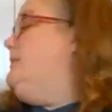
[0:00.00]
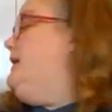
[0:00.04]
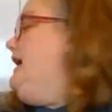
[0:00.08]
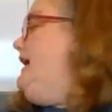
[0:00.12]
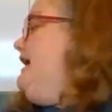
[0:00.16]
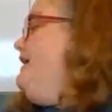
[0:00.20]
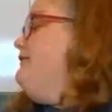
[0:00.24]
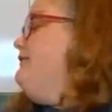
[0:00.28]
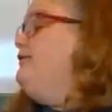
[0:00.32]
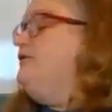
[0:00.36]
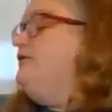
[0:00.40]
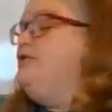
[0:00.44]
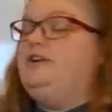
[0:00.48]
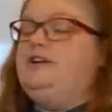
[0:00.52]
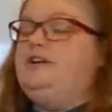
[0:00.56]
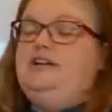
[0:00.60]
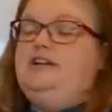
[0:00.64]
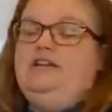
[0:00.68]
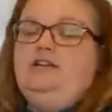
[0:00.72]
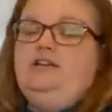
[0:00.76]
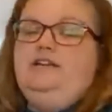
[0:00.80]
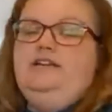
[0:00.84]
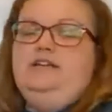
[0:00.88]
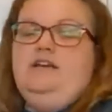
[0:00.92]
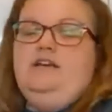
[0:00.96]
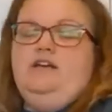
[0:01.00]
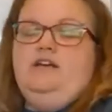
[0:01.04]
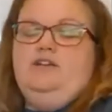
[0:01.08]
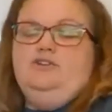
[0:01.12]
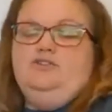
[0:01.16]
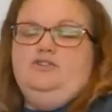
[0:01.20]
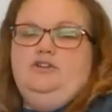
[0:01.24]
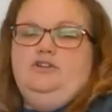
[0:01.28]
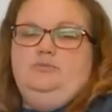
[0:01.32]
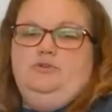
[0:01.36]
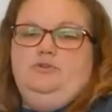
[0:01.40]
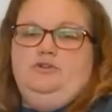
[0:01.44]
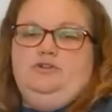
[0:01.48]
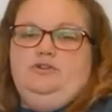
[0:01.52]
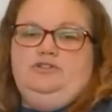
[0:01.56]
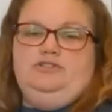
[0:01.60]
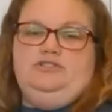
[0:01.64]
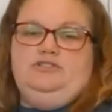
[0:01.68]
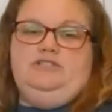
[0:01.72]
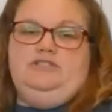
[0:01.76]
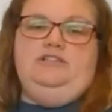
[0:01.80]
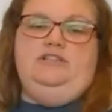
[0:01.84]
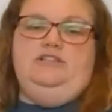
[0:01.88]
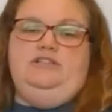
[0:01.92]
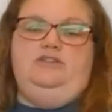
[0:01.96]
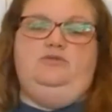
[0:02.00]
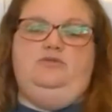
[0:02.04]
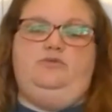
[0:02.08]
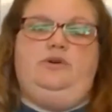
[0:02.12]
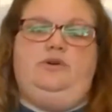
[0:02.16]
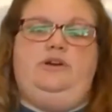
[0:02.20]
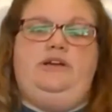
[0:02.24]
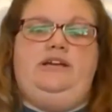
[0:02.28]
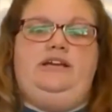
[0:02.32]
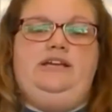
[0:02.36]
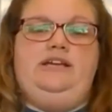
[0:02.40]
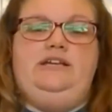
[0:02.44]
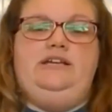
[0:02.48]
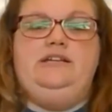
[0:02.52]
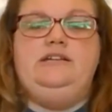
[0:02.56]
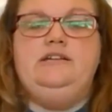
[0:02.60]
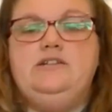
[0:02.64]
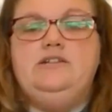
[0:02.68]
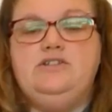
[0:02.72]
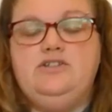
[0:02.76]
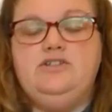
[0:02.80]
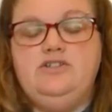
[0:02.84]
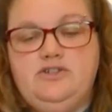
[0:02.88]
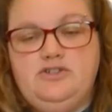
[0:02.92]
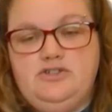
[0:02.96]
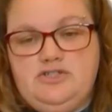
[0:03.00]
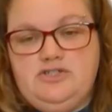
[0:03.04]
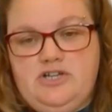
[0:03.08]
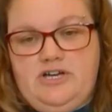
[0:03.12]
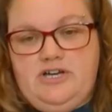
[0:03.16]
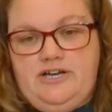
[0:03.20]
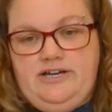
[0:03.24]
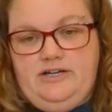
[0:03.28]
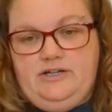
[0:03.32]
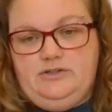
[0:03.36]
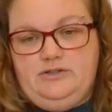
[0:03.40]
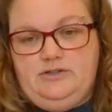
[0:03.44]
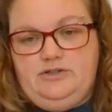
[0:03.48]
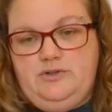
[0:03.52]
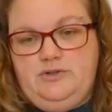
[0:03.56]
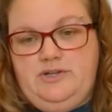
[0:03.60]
Every 100 books that you read to your child,